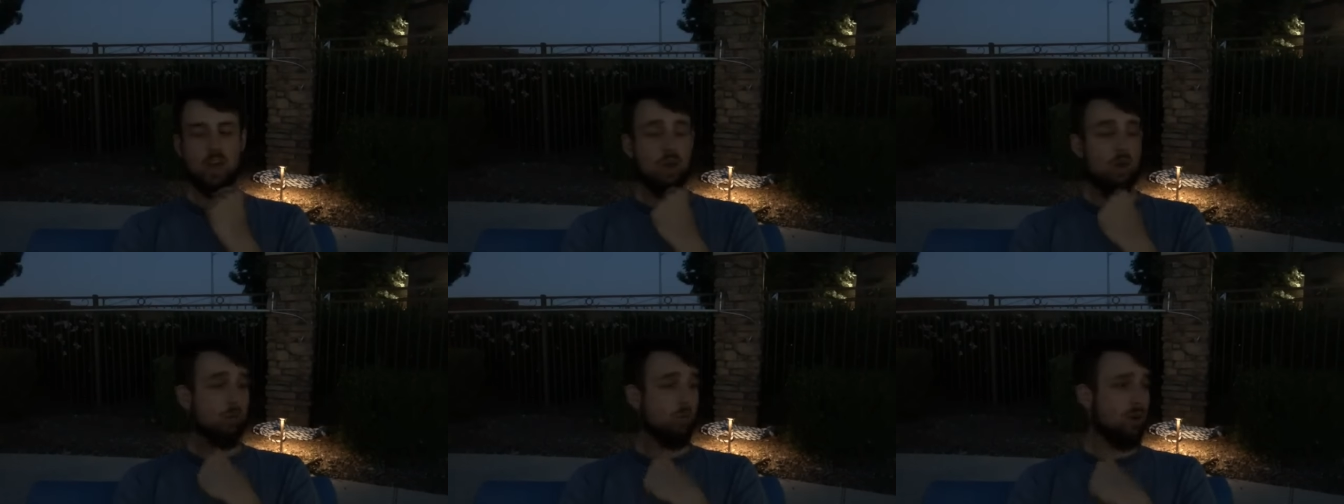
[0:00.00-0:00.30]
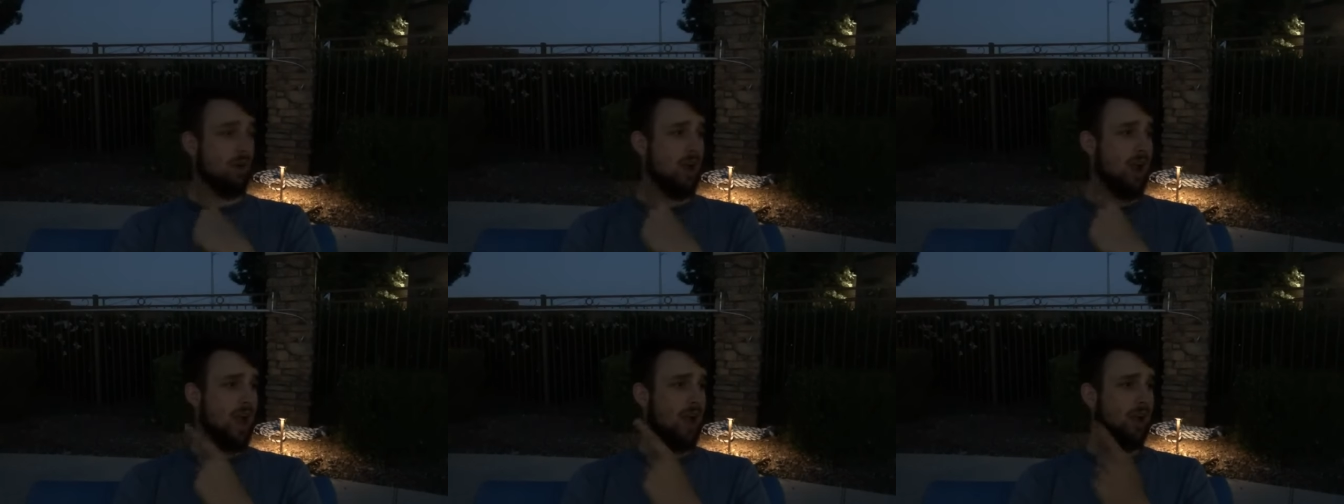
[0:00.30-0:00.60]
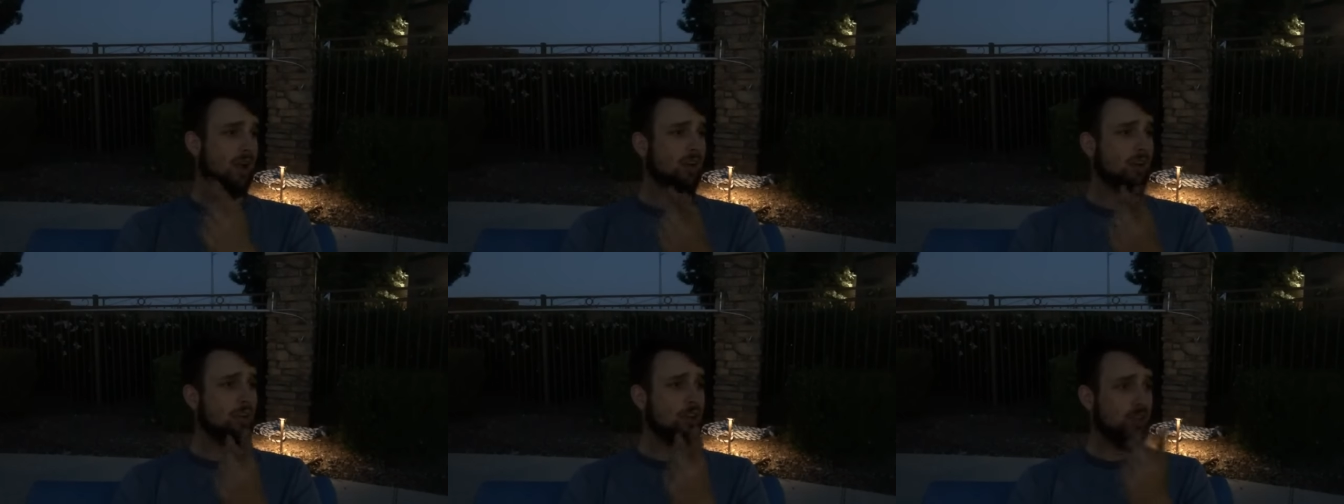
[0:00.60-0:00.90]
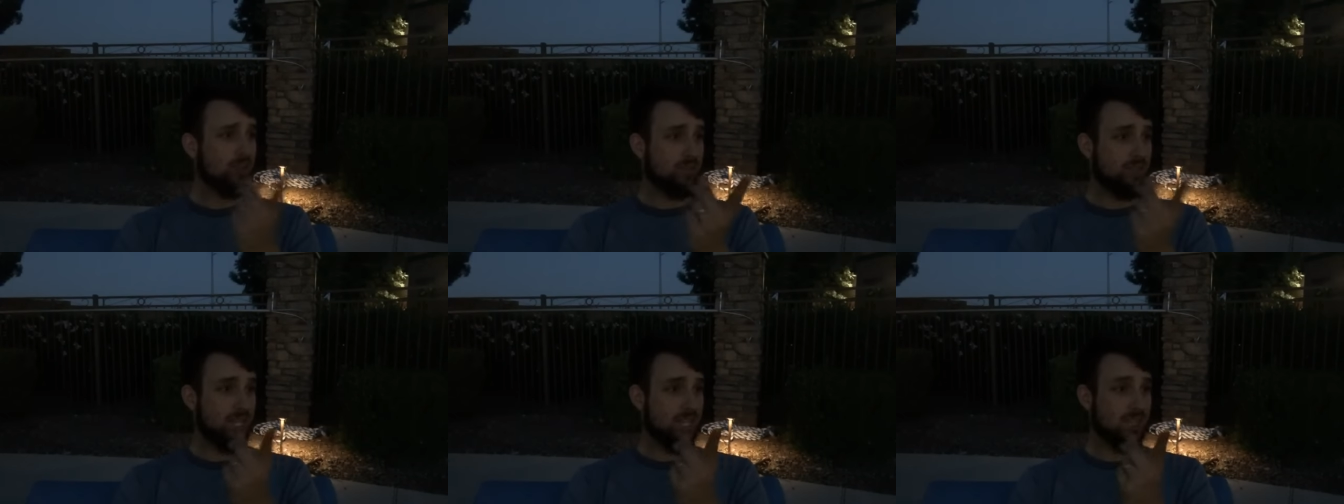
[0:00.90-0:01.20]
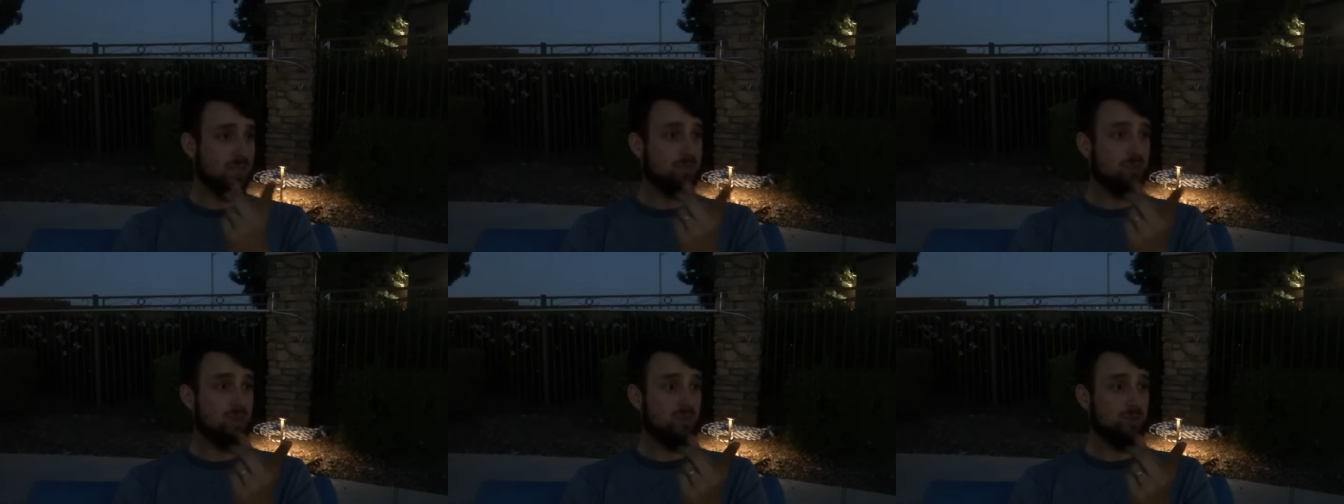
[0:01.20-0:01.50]
Well, I heard you can tell
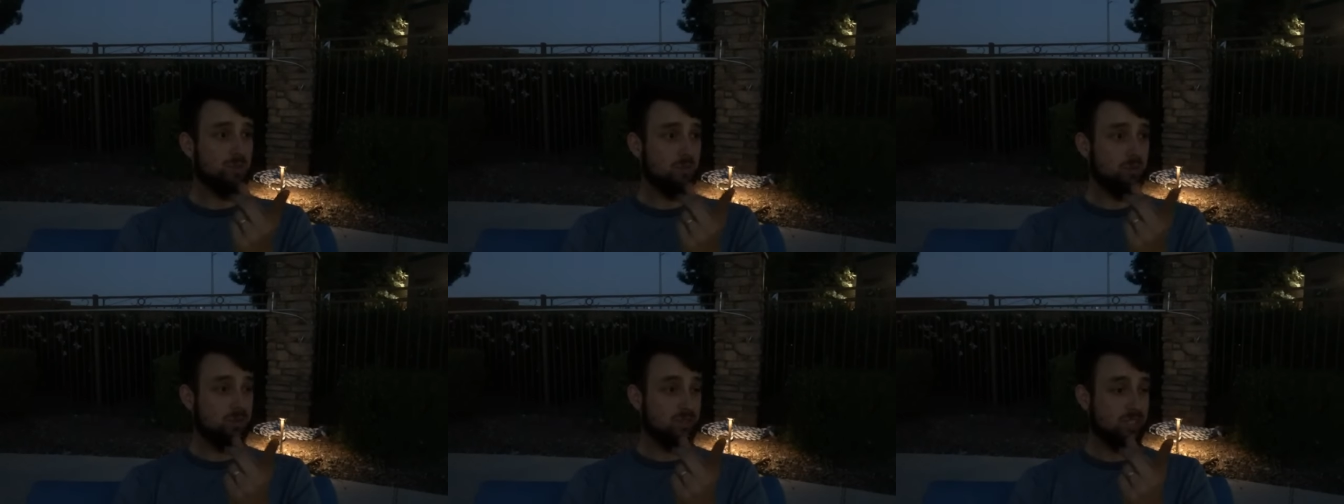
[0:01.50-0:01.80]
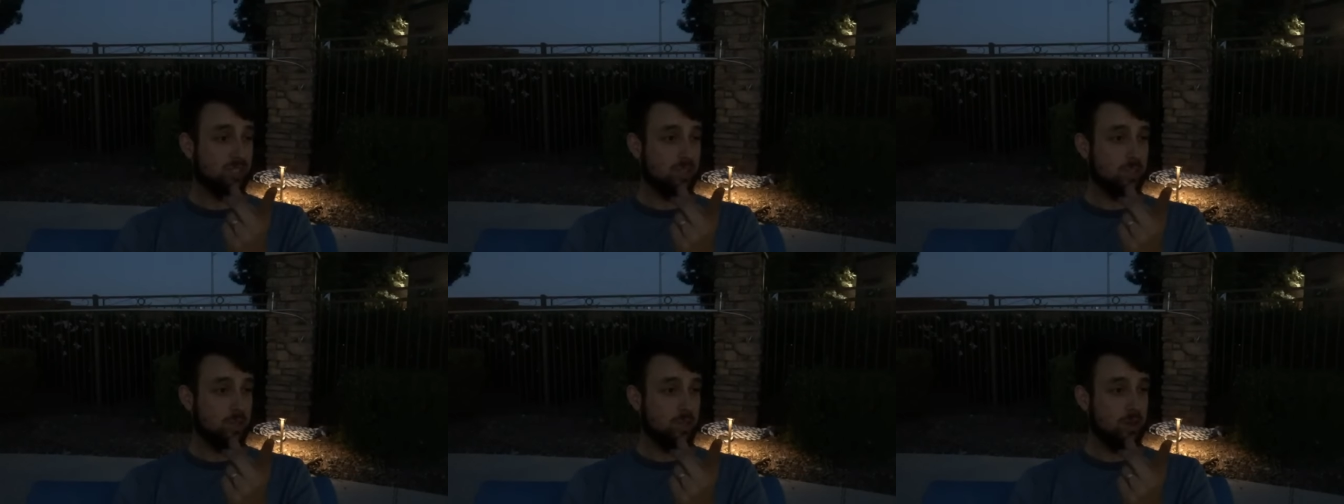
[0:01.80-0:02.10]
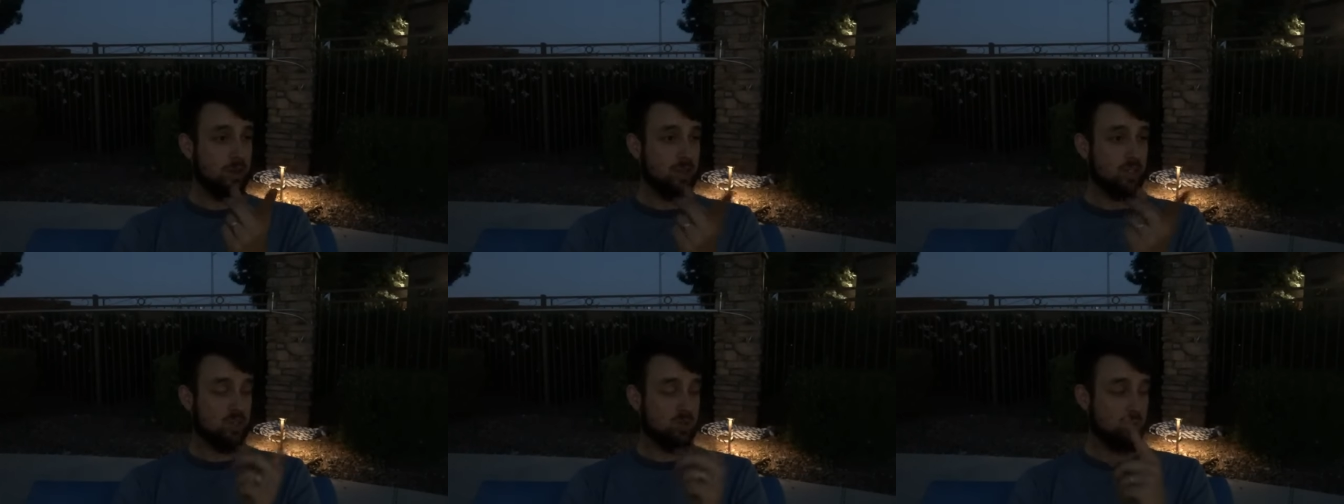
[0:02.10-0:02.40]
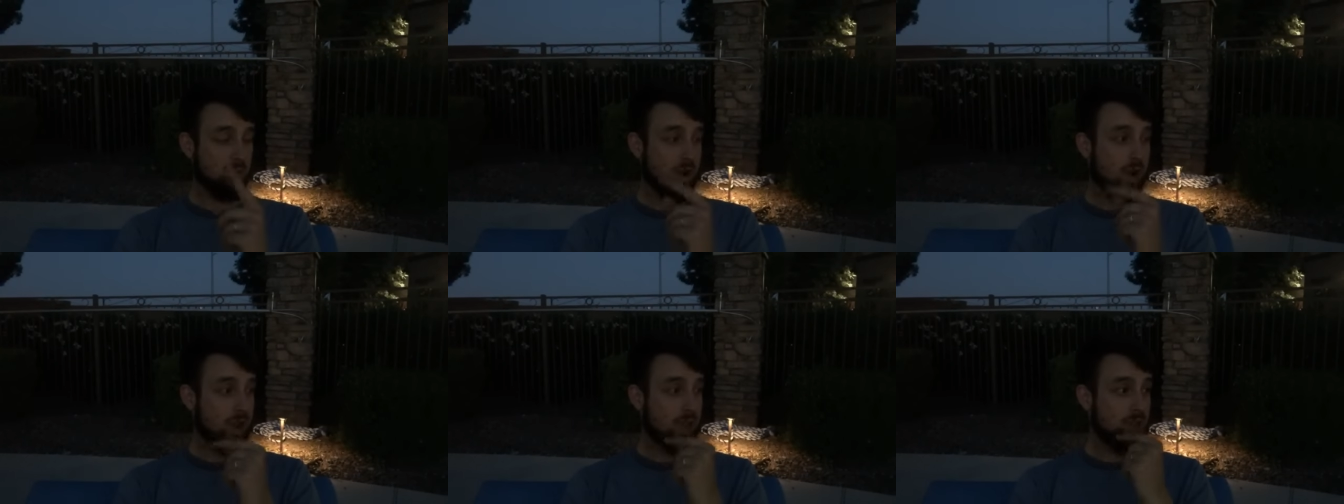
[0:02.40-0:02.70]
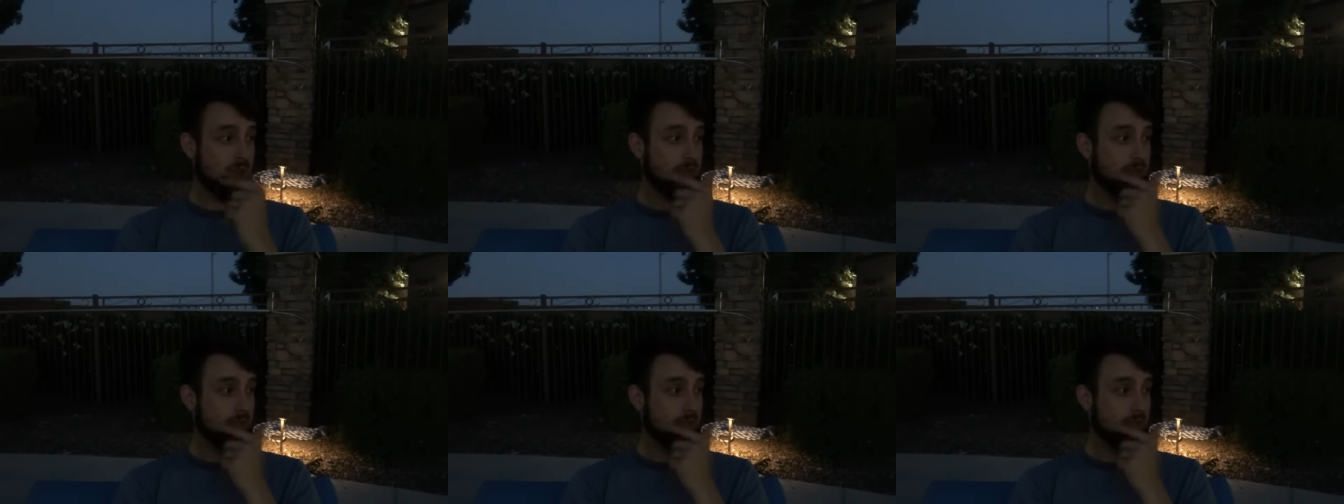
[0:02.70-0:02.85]
the people to uh, spray.